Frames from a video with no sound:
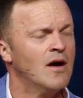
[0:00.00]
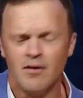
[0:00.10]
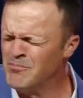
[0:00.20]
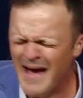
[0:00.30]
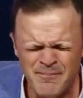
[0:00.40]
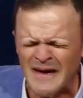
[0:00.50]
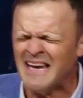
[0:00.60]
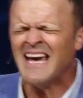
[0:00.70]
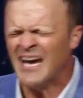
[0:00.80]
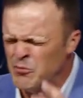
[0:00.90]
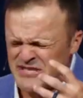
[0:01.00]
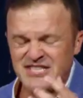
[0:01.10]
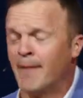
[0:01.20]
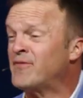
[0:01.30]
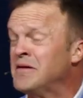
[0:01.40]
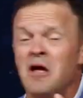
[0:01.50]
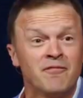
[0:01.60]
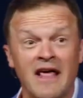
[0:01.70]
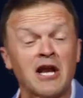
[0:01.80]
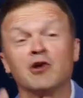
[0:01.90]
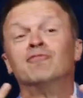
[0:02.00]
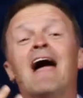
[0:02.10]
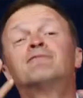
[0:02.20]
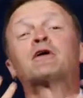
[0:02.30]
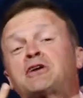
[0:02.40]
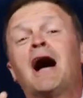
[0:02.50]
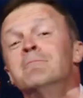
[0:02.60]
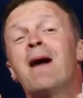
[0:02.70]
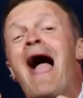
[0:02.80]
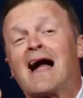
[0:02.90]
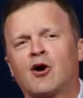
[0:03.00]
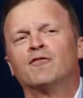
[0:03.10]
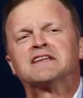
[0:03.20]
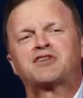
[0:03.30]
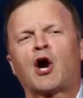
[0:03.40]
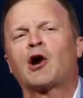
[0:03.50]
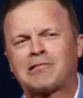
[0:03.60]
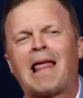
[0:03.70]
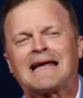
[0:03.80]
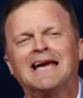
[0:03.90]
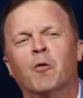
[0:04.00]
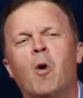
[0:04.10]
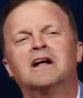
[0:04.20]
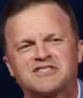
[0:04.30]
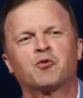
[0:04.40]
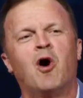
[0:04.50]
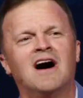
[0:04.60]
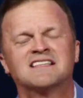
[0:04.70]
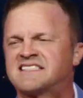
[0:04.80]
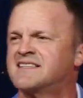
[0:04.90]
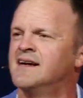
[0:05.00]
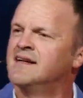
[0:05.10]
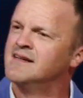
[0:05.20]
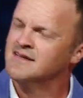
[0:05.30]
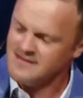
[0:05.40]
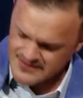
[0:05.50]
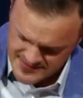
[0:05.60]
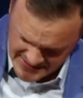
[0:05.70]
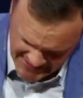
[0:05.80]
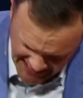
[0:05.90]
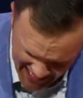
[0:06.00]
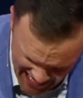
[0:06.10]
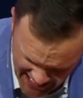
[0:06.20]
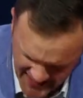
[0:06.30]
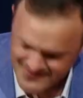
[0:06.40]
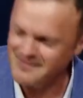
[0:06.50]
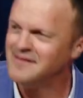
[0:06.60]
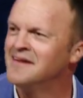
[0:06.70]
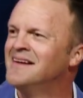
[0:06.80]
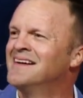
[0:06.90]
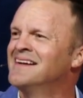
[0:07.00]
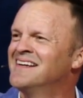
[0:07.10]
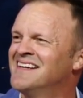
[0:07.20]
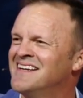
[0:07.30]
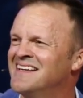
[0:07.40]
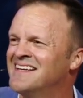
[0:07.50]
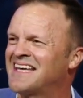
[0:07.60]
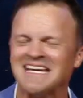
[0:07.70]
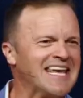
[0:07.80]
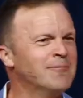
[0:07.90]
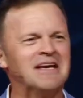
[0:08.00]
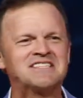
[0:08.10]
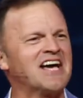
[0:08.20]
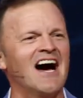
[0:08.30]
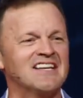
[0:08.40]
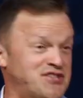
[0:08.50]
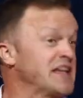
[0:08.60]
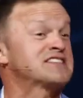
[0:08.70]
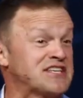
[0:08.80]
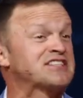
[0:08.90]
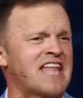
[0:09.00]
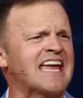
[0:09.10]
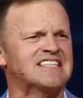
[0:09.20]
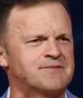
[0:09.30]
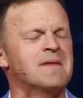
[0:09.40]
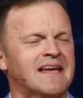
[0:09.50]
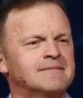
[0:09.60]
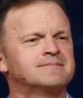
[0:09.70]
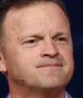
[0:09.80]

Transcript: Uh, maybe it was something that it'll never come back on this earth like it once was. God can give me a touch that sustains me.